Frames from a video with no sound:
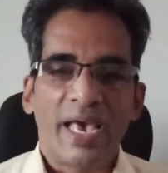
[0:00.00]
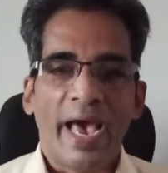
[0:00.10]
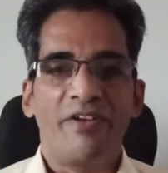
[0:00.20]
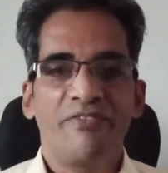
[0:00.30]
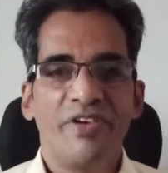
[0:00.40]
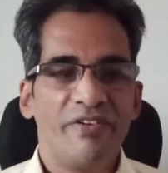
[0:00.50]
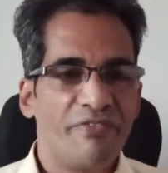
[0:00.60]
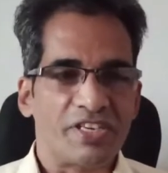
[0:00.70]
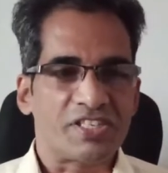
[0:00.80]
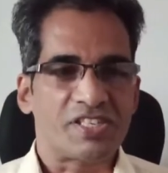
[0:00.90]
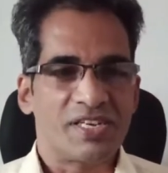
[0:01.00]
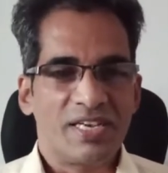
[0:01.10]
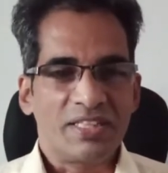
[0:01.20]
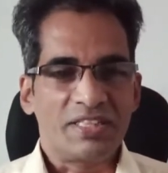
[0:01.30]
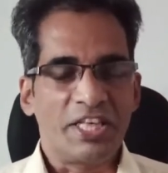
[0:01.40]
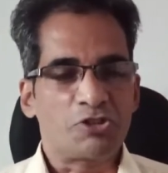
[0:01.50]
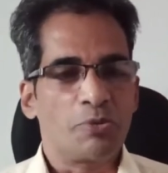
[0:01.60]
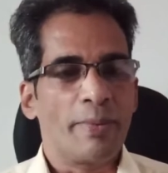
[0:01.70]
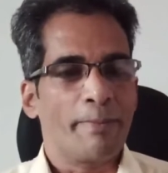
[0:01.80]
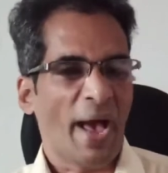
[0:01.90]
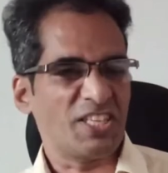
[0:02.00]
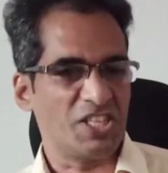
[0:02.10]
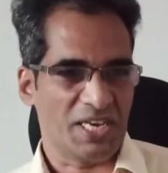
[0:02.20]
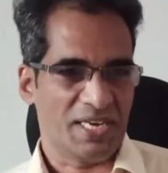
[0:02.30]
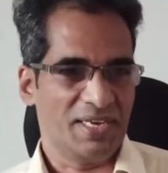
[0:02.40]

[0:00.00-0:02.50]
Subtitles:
and we wish there should be a magic,